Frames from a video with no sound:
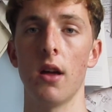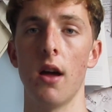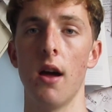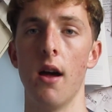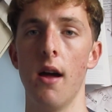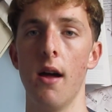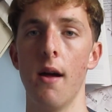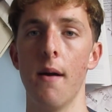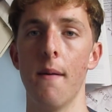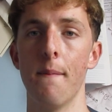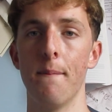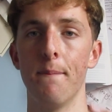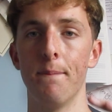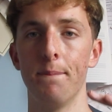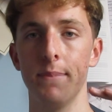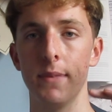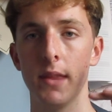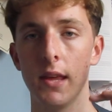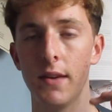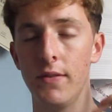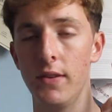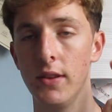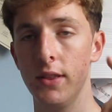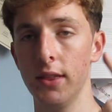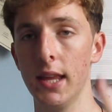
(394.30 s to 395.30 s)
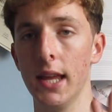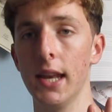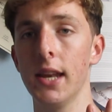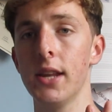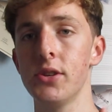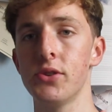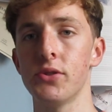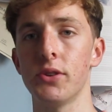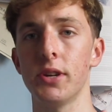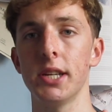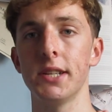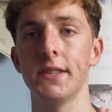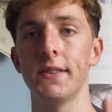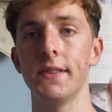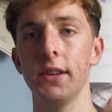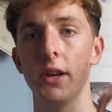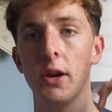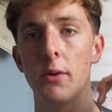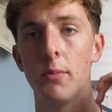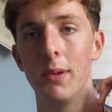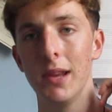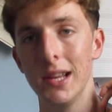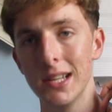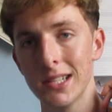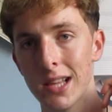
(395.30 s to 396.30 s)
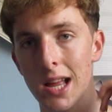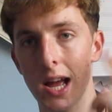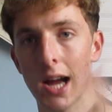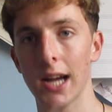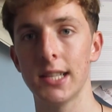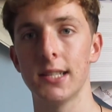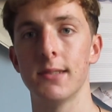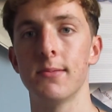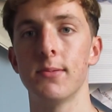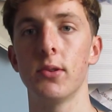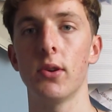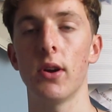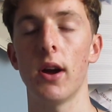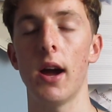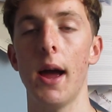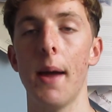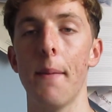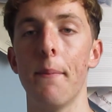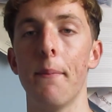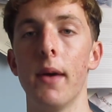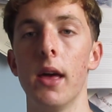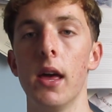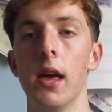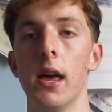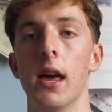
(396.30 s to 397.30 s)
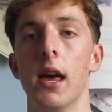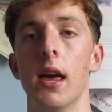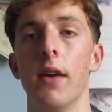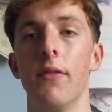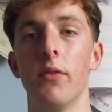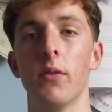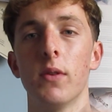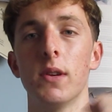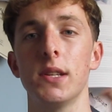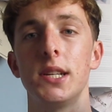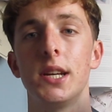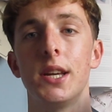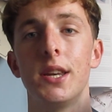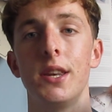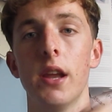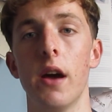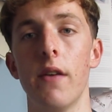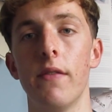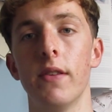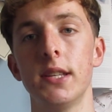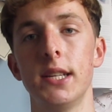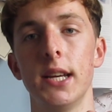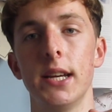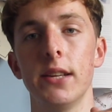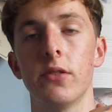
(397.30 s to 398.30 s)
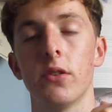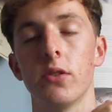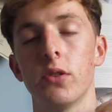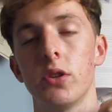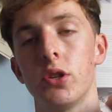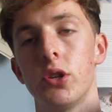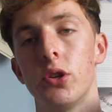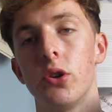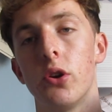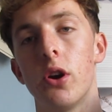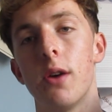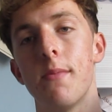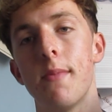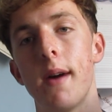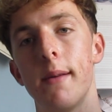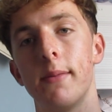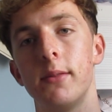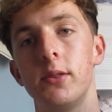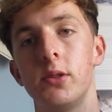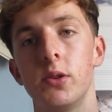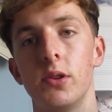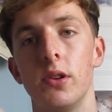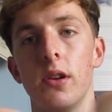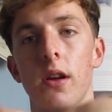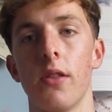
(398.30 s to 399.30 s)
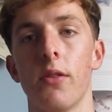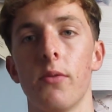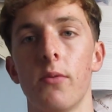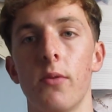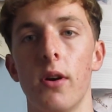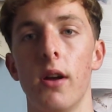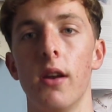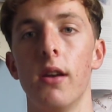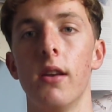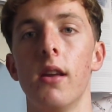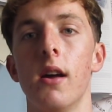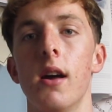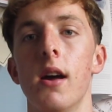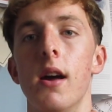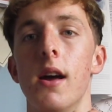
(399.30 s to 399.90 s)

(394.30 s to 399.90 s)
If you did enjoy this video, please like and subscribe. If you want to see another TikTok tutorial, I'm happy to do another one.